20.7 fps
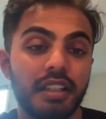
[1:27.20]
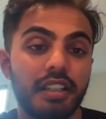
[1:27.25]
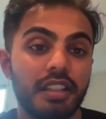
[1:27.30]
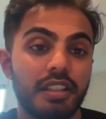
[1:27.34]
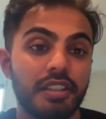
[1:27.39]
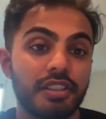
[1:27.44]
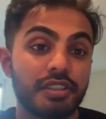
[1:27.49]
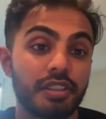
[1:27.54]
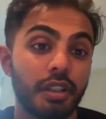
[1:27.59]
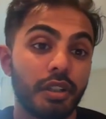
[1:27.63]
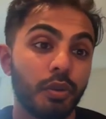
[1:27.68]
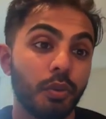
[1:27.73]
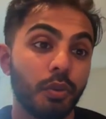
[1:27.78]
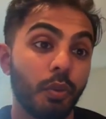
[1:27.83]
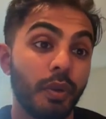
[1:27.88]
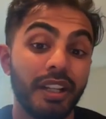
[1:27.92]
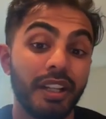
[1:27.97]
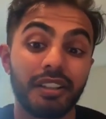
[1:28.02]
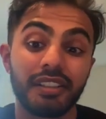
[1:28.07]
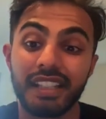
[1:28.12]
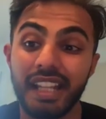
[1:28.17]
So
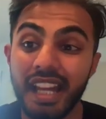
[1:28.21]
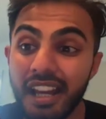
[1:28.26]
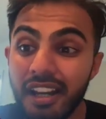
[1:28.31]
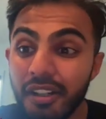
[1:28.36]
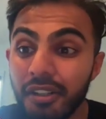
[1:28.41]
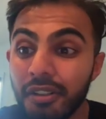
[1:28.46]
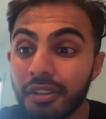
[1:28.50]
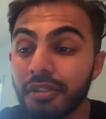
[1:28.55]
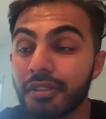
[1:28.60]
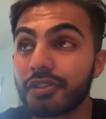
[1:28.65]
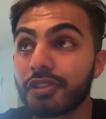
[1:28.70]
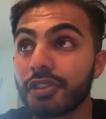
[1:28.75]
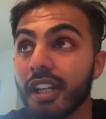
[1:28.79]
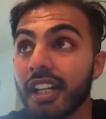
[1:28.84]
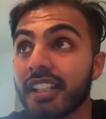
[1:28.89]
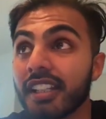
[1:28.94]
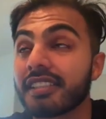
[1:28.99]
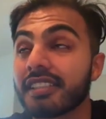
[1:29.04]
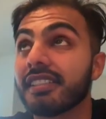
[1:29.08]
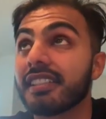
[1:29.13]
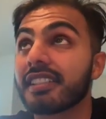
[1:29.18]
we are now
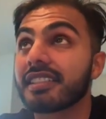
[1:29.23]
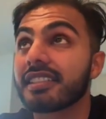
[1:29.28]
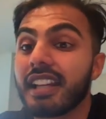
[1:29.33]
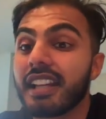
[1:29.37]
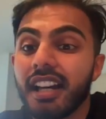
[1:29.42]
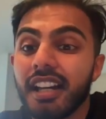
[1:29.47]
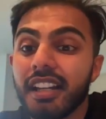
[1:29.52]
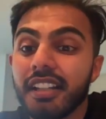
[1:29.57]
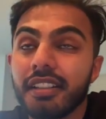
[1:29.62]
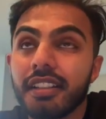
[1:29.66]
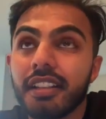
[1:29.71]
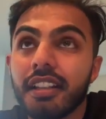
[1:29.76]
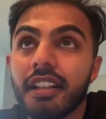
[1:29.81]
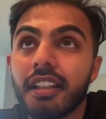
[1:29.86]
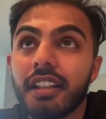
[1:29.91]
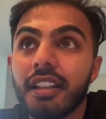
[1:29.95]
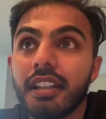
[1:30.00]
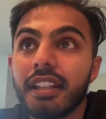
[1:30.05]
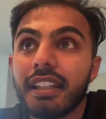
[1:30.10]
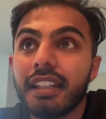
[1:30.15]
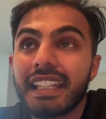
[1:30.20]
trying to decide
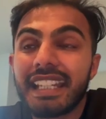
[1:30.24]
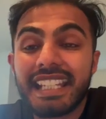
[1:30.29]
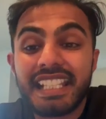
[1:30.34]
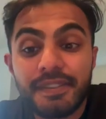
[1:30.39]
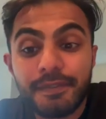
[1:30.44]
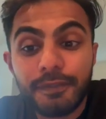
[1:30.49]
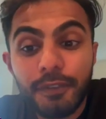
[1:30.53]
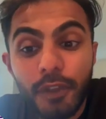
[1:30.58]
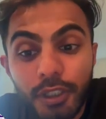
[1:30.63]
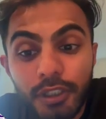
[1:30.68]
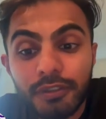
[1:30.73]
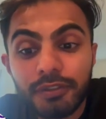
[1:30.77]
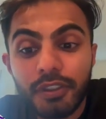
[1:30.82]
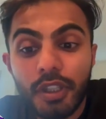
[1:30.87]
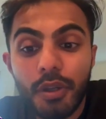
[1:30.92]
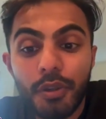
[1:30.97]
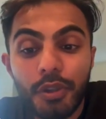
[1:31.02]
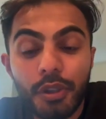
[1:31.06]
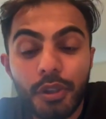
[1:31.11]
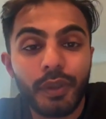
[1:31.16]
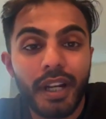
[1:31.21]
is
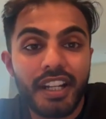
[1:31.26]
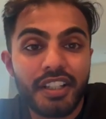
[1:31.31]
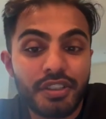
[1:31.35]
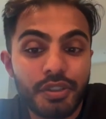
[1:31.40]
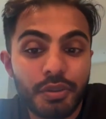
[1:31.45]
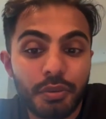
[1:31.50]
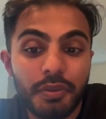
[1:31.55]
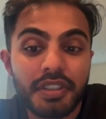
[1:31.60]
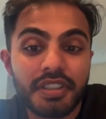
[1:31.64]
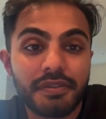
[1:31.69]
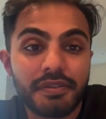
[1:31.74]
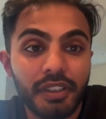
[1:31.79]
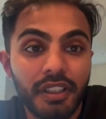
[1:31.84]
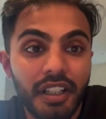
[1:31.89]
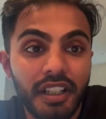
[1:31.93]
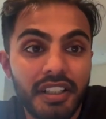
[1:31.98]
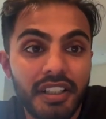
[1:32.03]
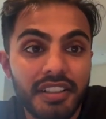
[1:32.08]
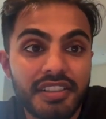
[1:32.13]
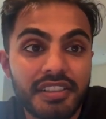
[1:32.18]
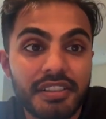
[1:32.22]
Flutterflow the right choice for
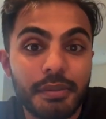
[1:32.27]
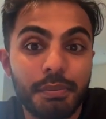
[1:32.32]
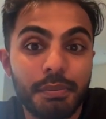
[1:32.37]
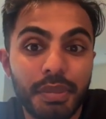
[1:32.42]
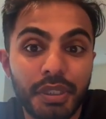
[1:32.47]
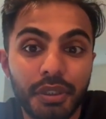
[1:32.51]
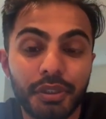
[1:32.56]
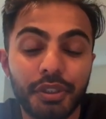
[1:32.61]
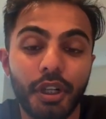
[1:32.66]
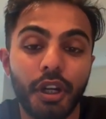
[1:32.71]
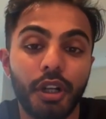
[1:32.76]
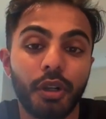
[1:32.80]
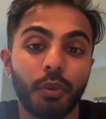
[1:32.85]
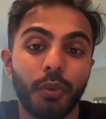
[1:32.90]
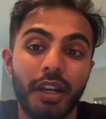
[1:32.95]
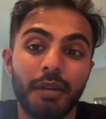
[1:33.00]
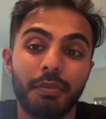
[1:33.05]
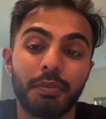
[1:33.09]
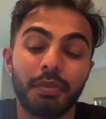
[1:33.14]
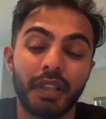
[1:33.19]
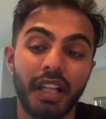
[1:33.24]
us to build our
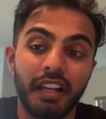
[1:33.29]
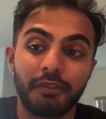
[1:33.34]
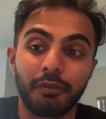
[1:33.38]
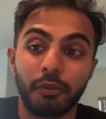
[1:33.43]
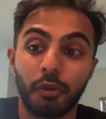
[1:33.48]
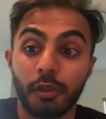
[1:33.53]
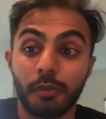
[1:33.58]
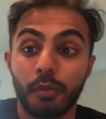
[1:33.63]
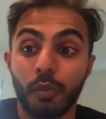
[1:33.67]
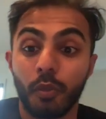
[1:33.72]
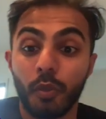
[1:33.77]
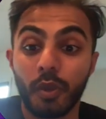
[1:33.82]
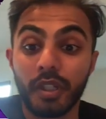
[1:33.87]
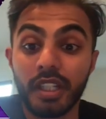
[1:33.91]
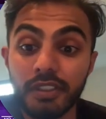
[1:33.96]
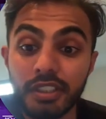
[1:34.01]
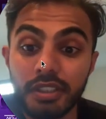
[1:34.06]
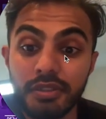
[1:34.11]
web platform? Whatever you